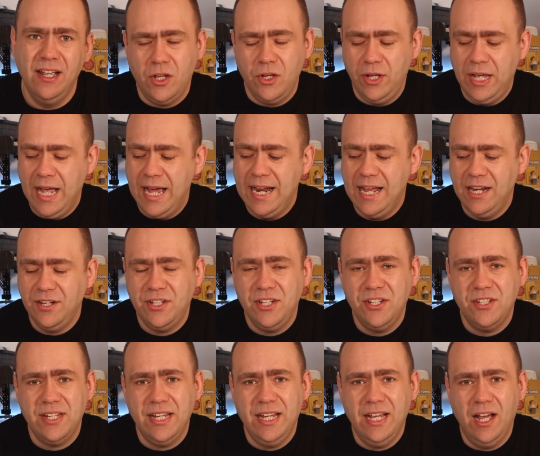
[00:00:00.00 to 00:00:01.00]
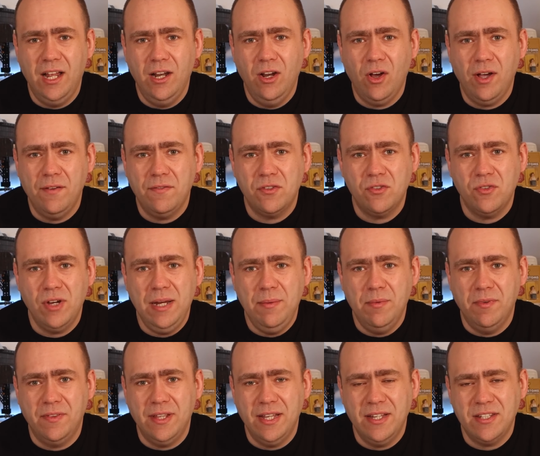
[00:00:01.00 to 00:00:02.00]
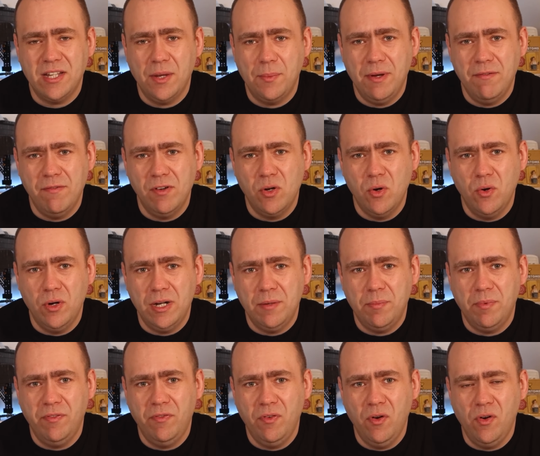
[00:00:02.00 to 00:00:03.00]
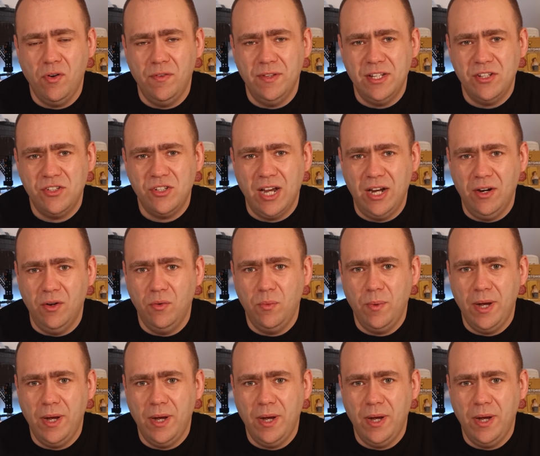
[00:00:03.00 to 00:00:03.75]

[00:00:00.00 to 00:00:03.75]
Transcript: You can actually see a live stream of this that we recorded before on this channel,